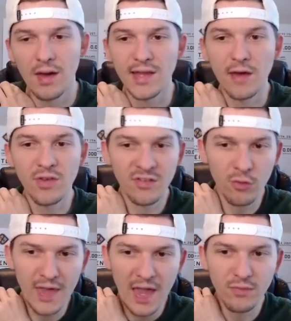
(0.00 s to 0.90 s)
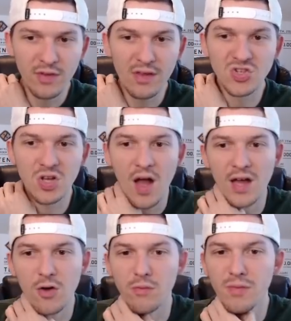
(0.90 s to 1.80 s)
Now, these two games against
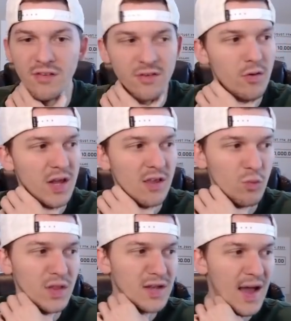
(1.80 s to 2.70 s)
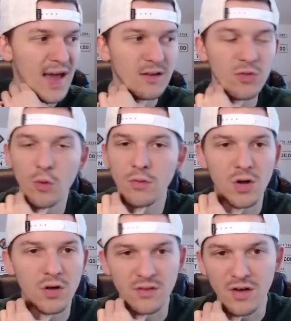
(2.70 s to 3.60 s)
Chicago and Minnesota, he's really not had to throw the
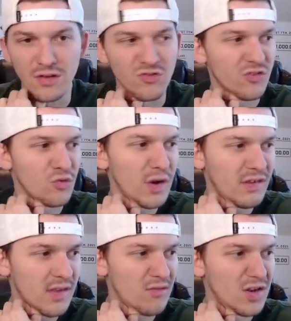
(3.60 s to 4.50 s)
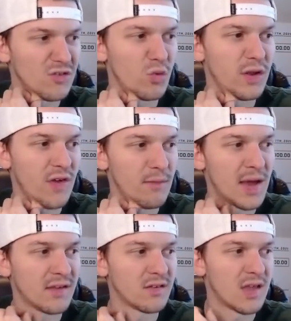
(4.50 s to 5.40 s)
ball a ton, just 27 and 25
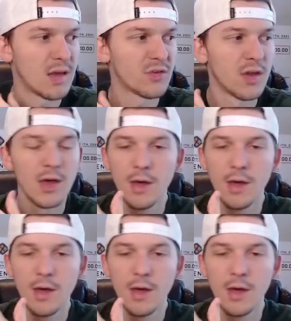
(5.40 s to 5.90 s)
pass attempts.